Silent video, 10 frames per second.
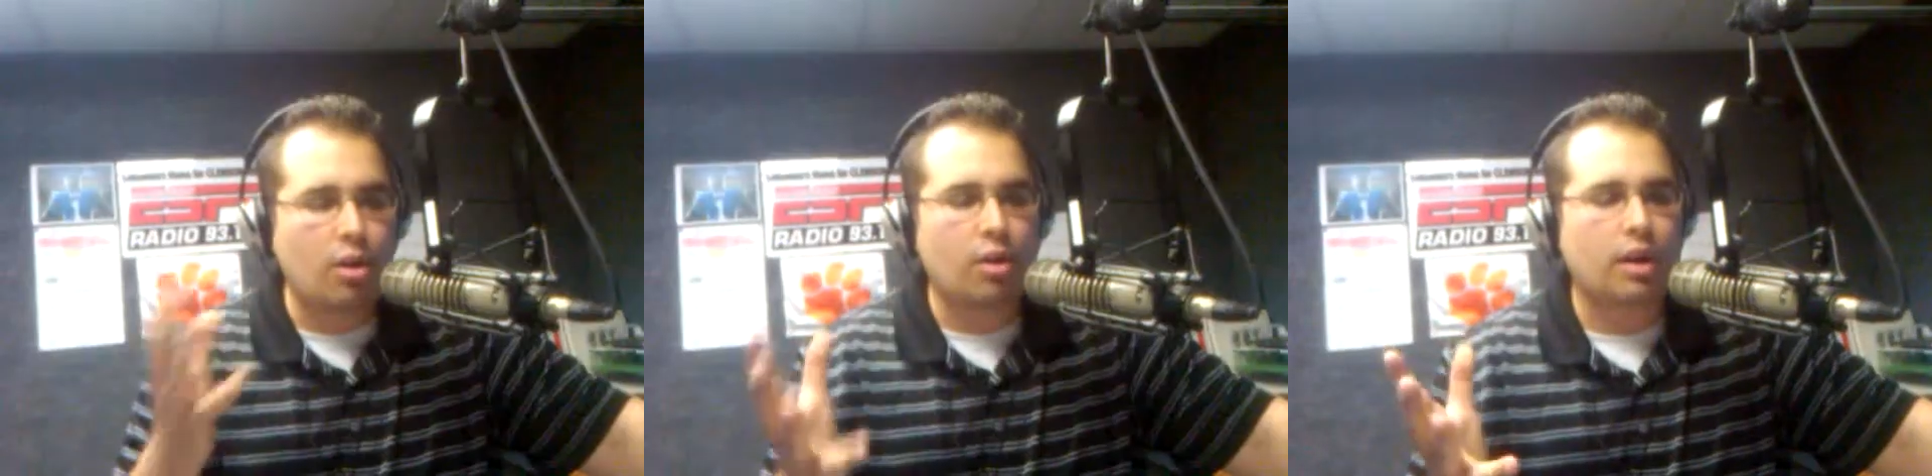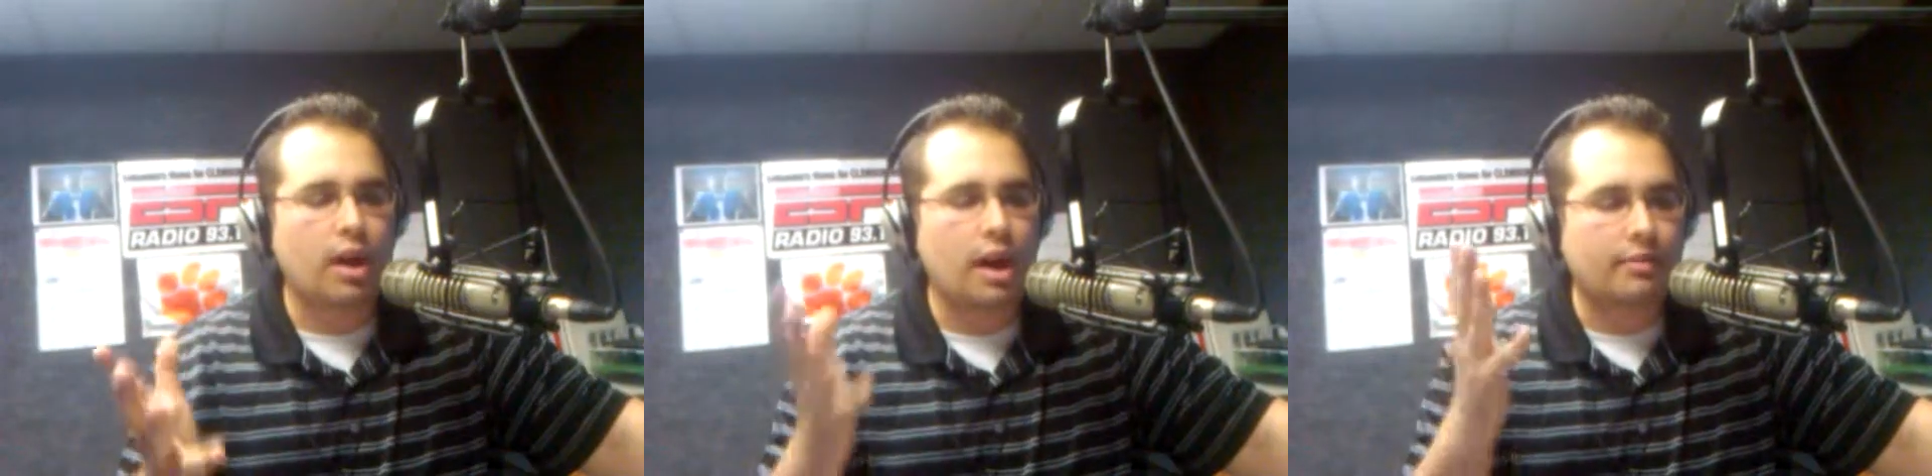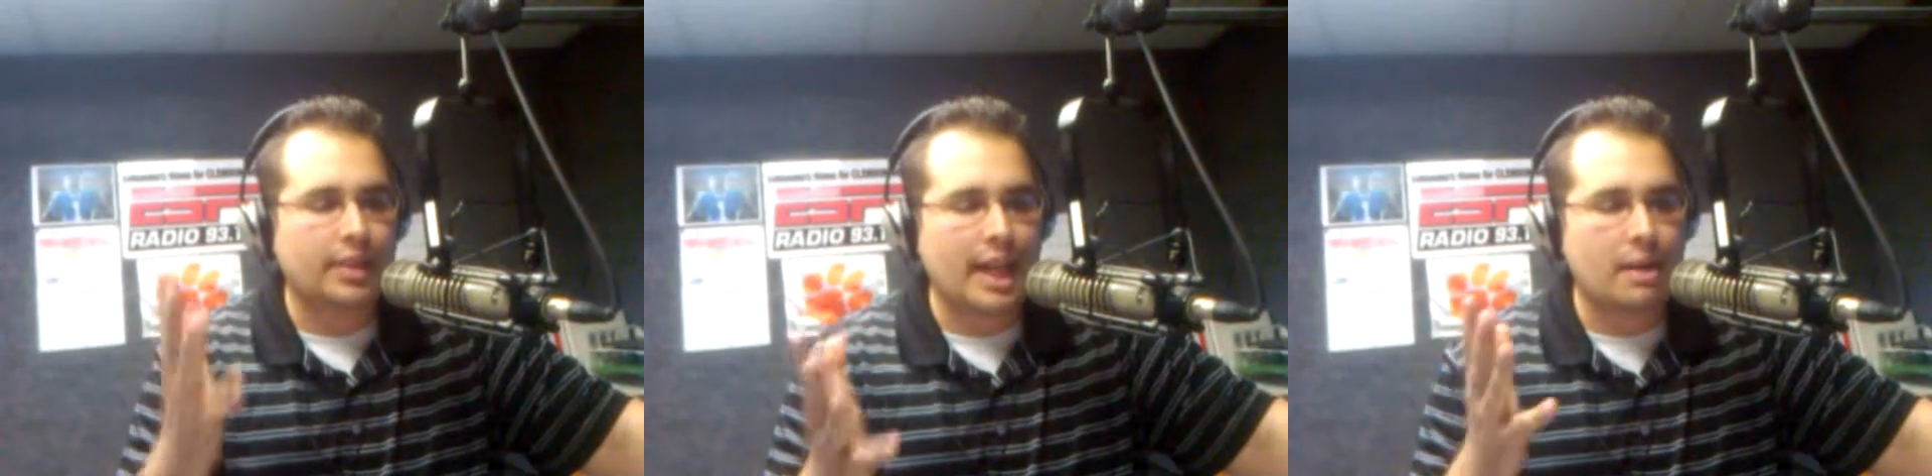the aura
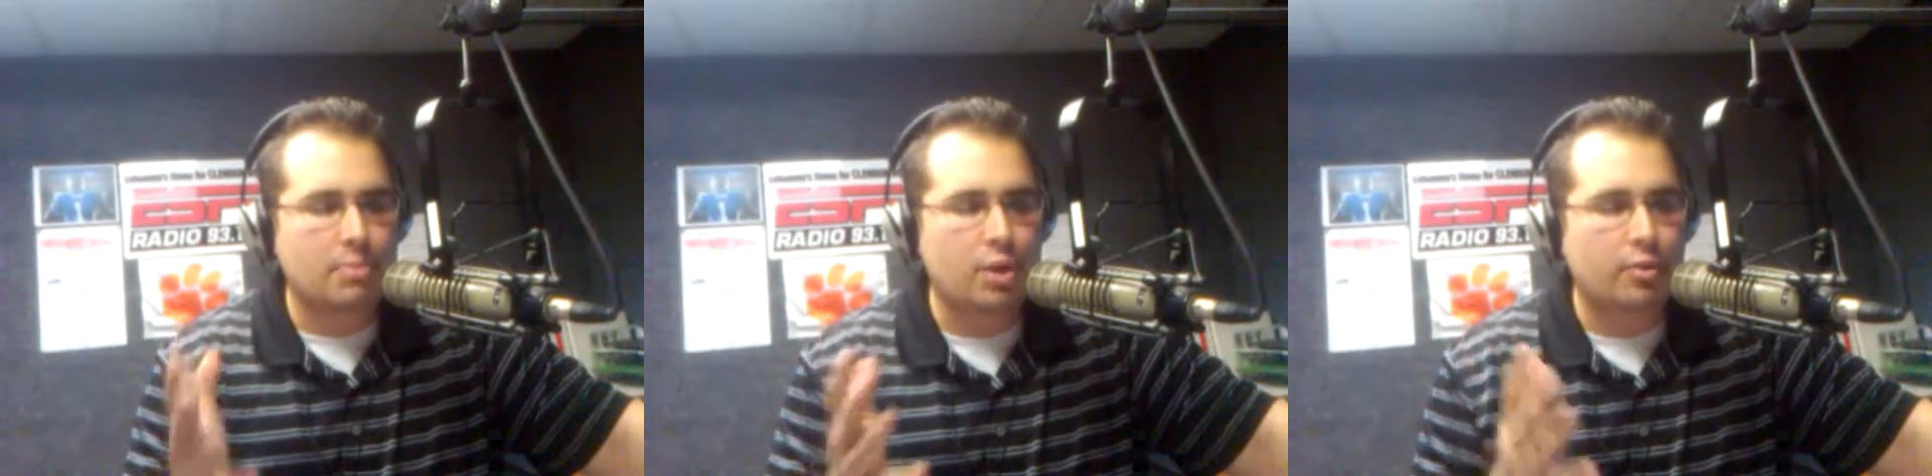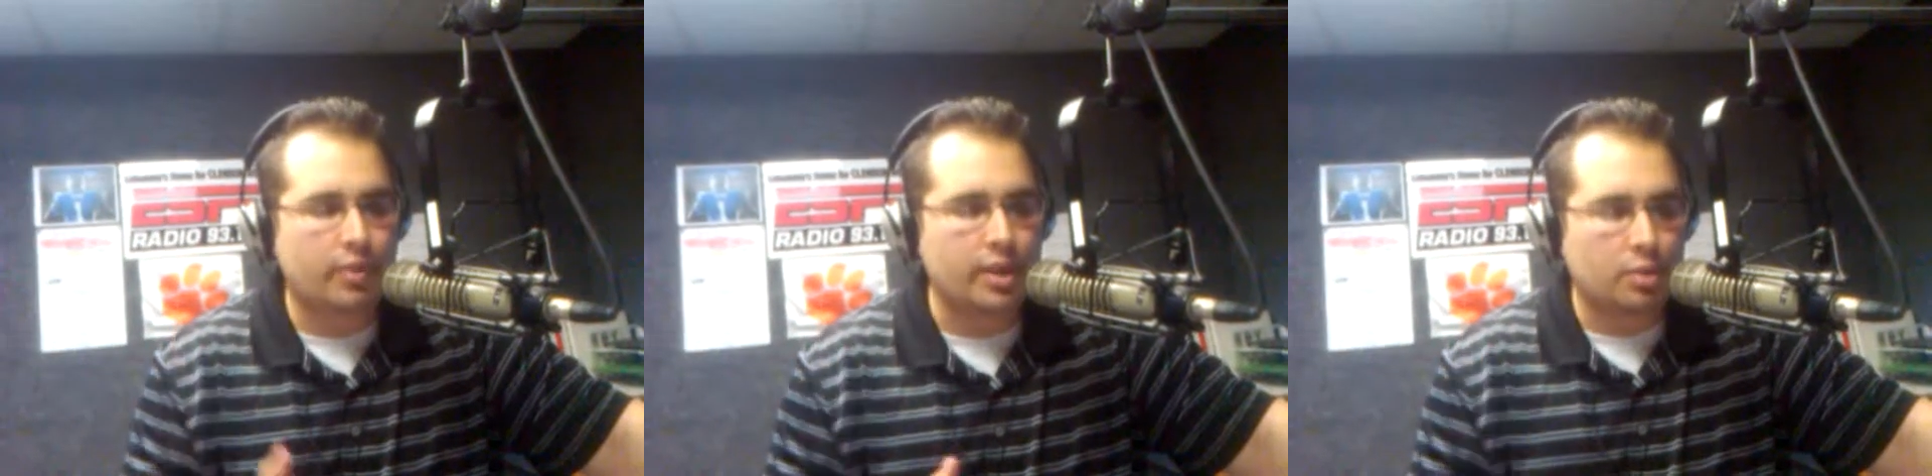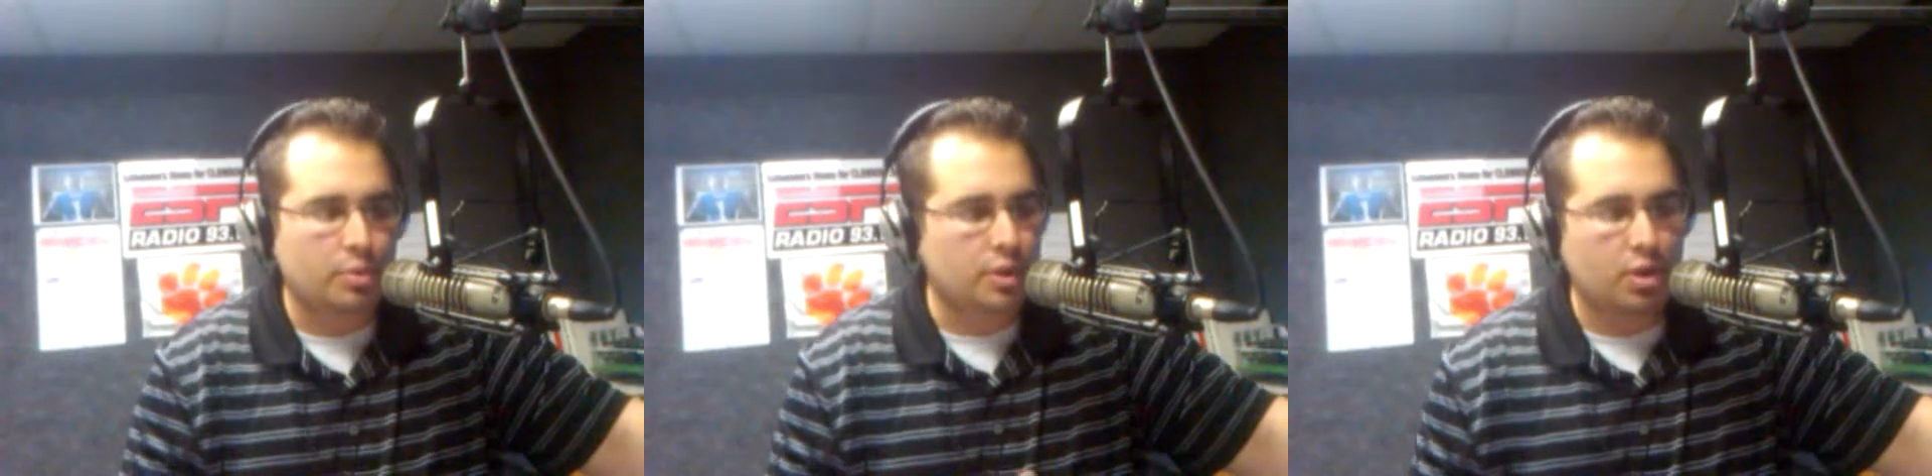of Lambeau
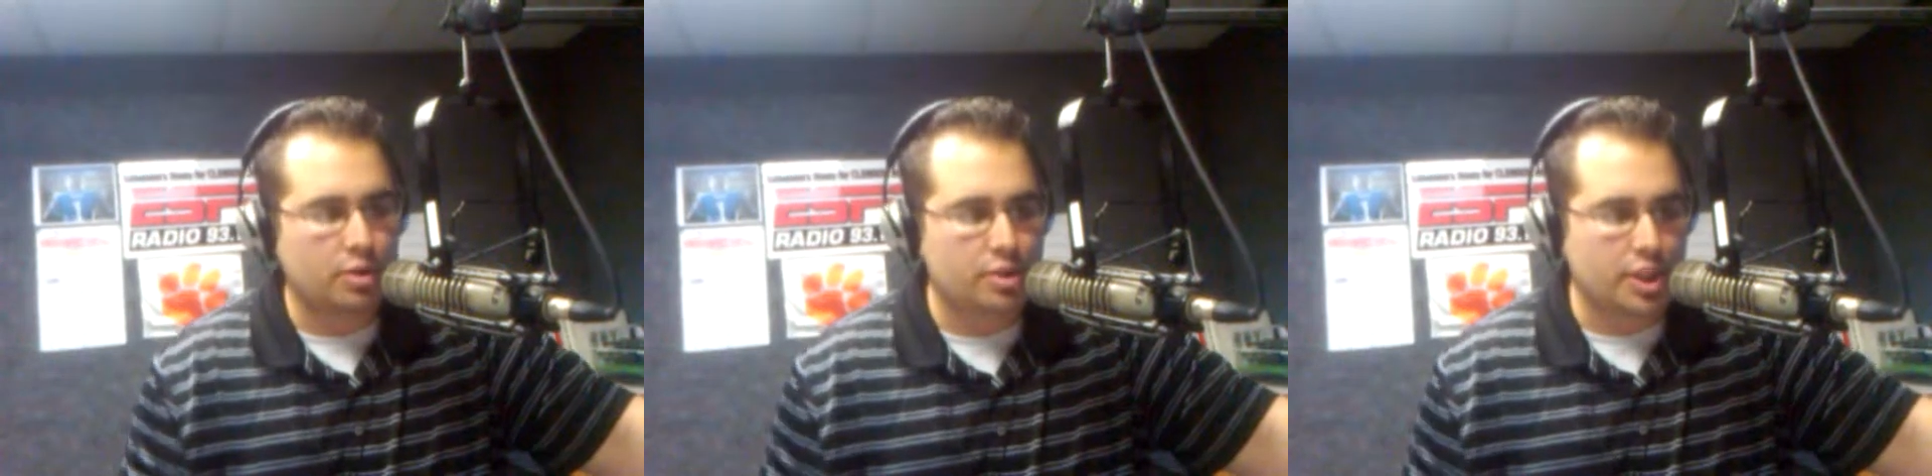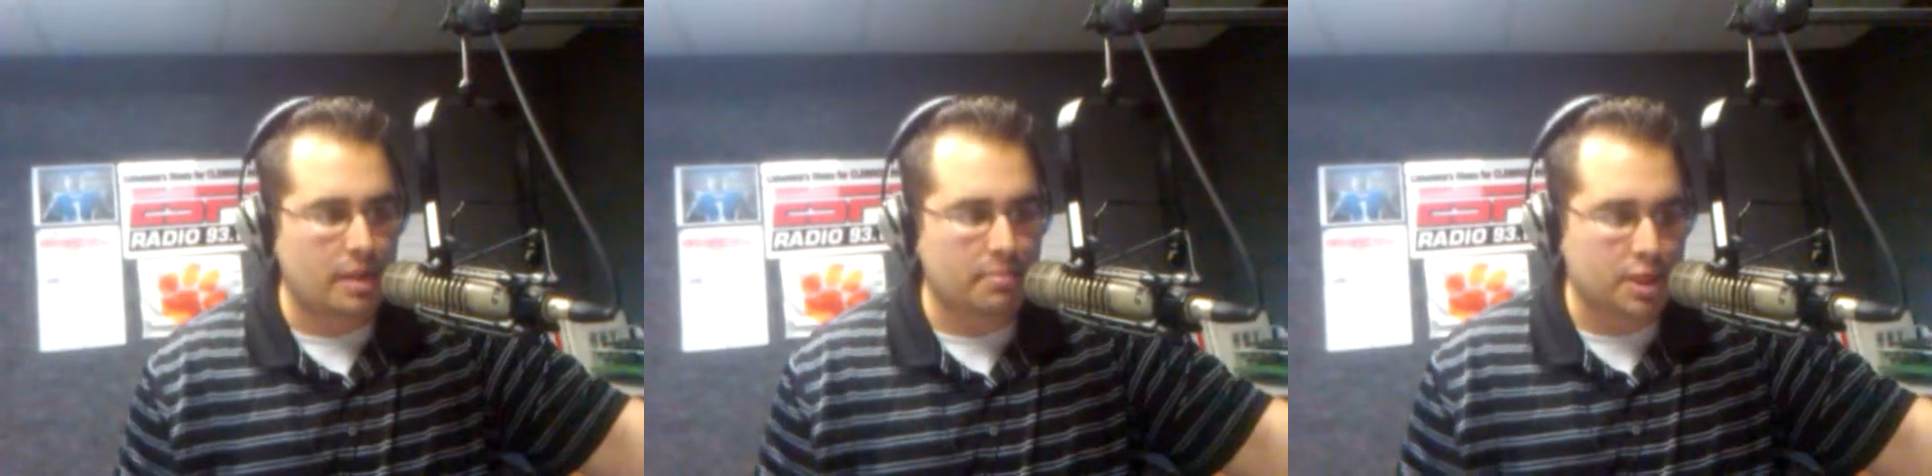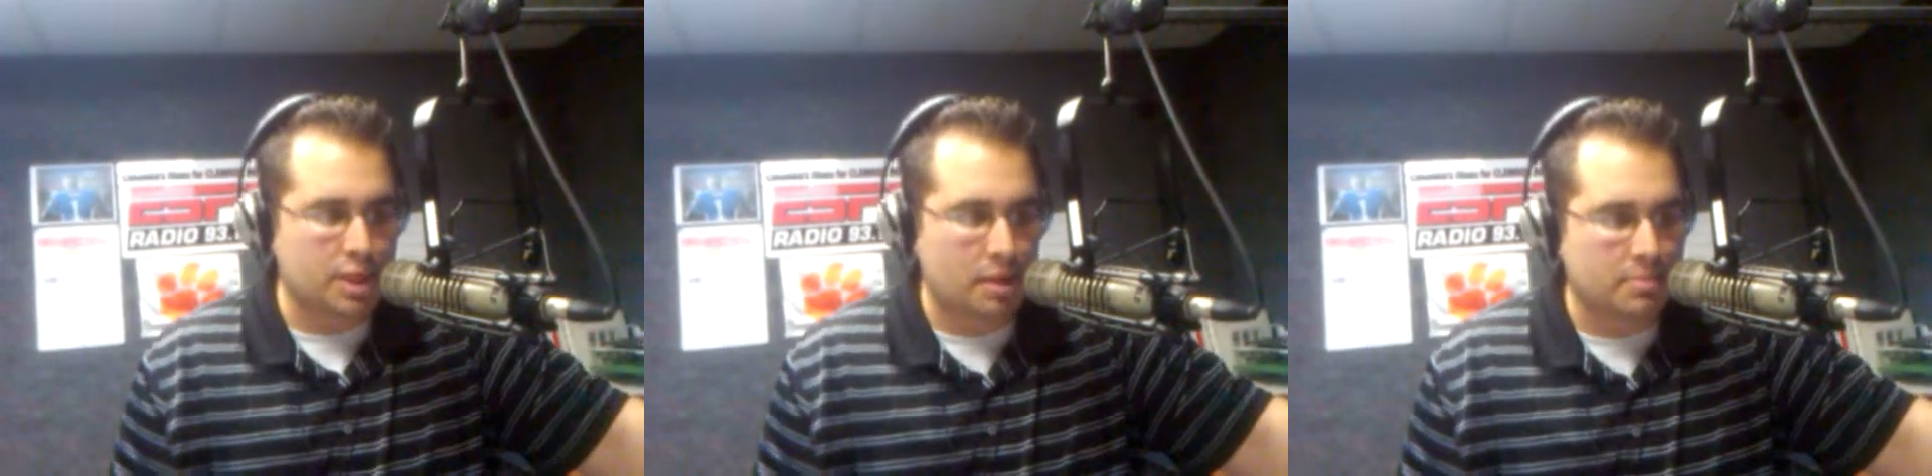Field with all those
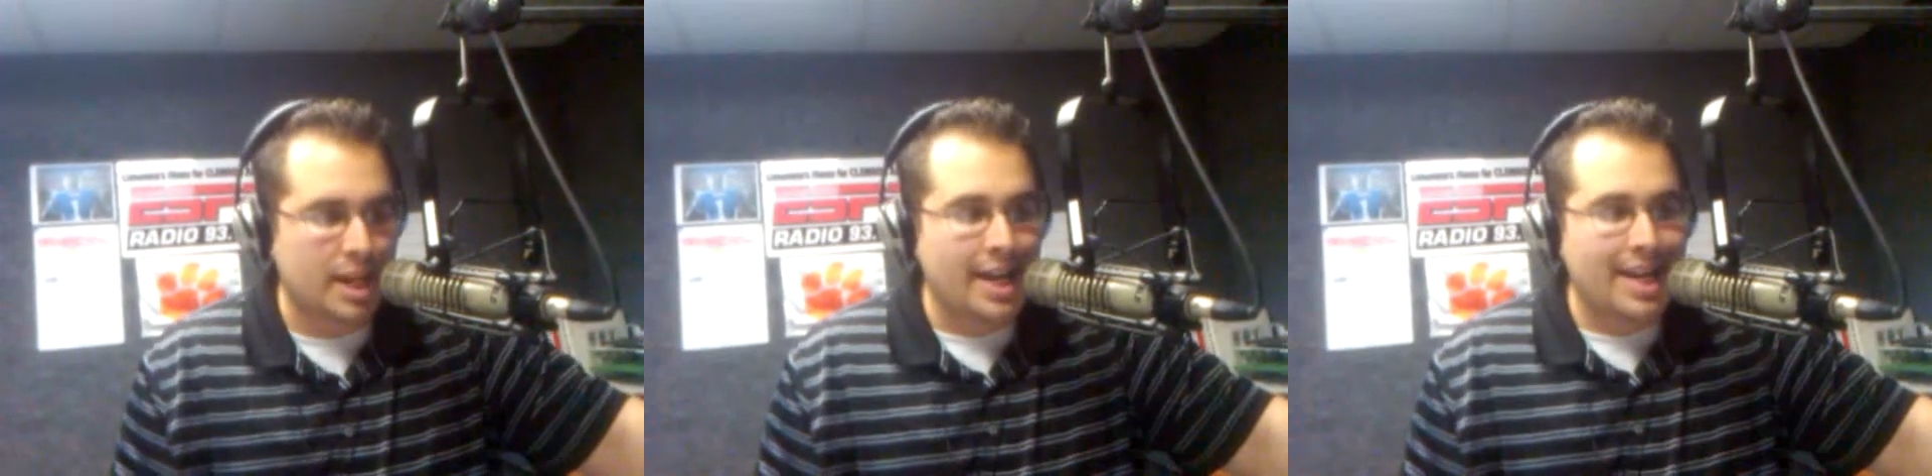championships.